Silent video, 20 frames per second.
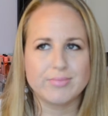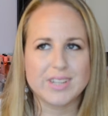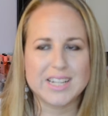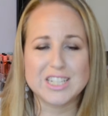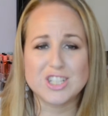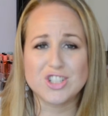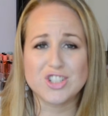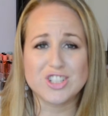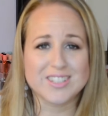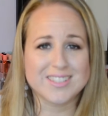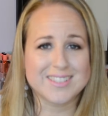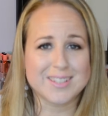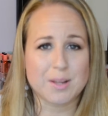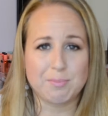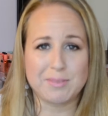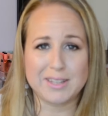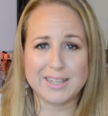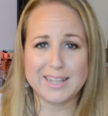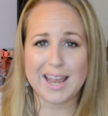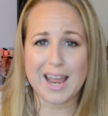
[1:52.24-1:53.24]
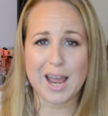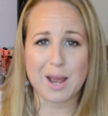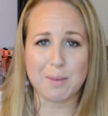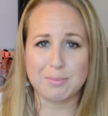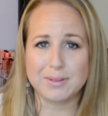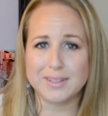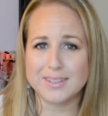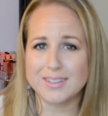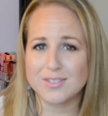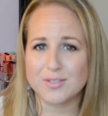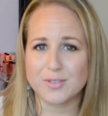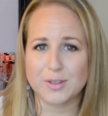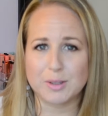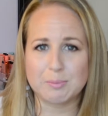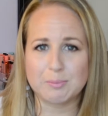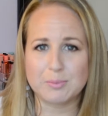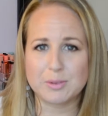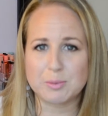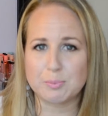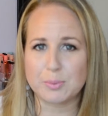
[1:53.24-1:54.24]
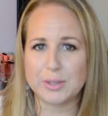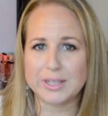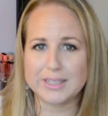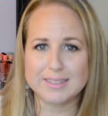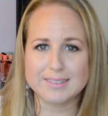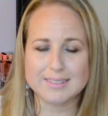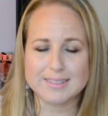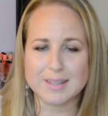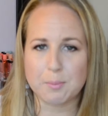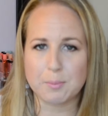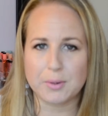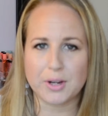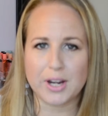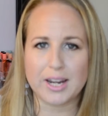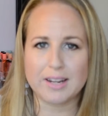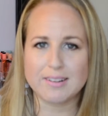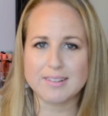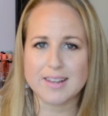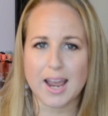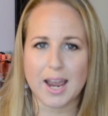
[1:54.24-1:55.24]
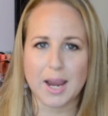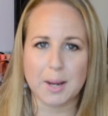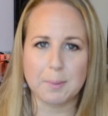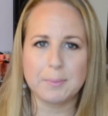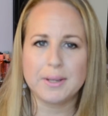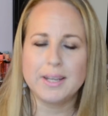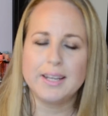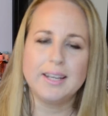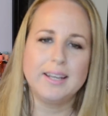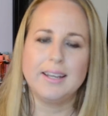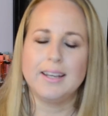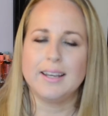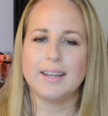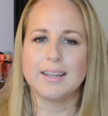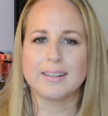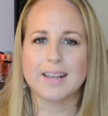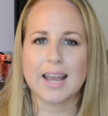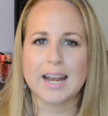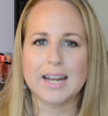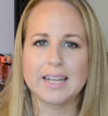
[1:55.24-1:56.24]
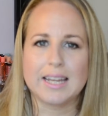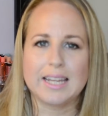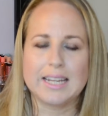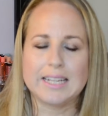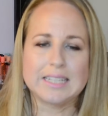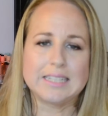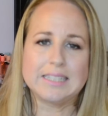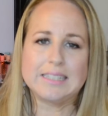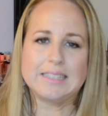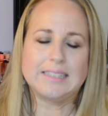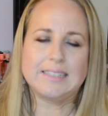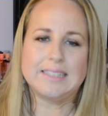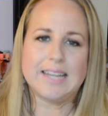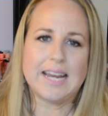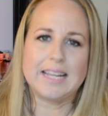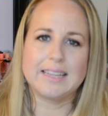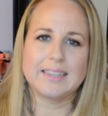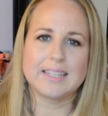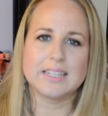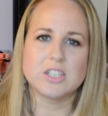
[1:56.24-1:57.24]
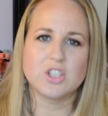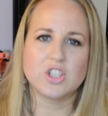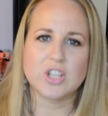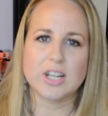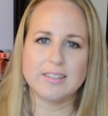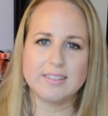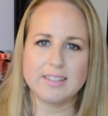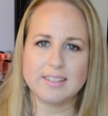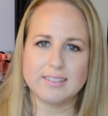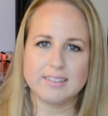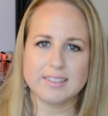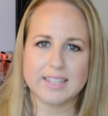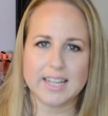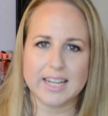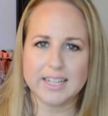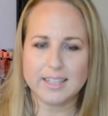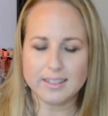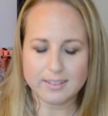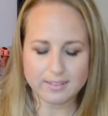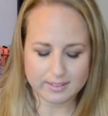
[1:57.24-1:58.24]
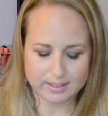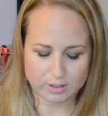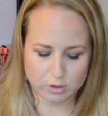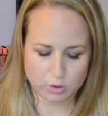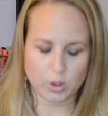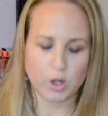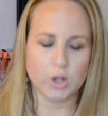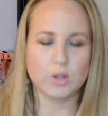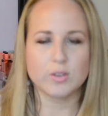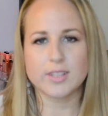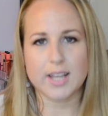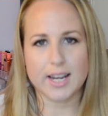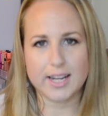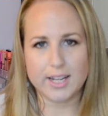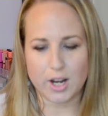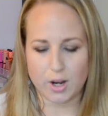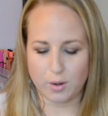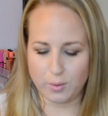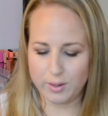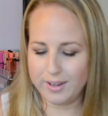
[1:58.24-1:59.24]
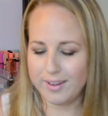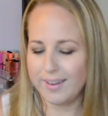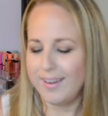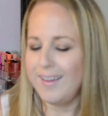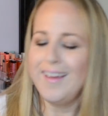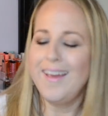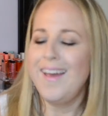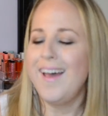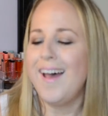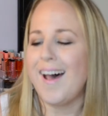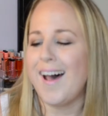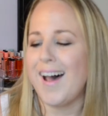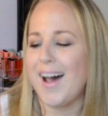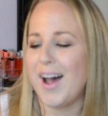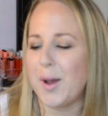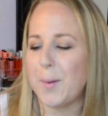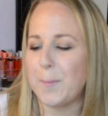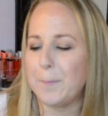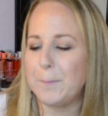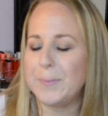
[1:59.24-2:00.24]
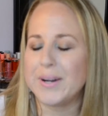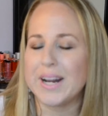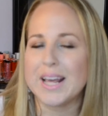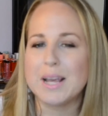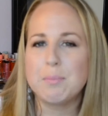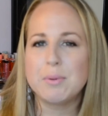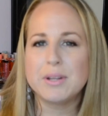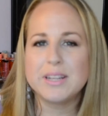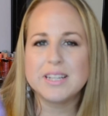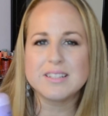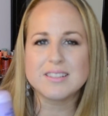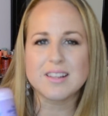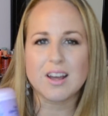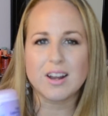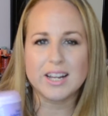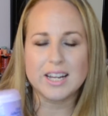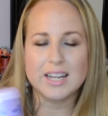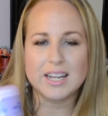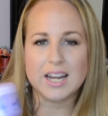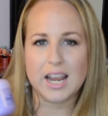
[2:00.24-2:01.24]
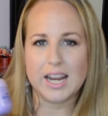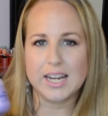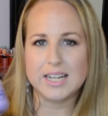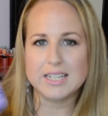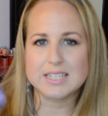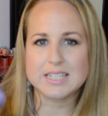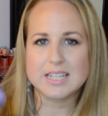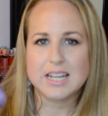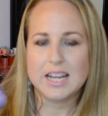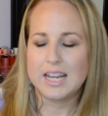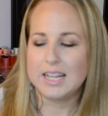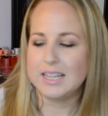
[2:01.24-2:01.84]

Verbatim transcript: It's just something that happens from spring to summer time, kind of like a snake that sheds its skin. It's gross, I know. But I put this on at night.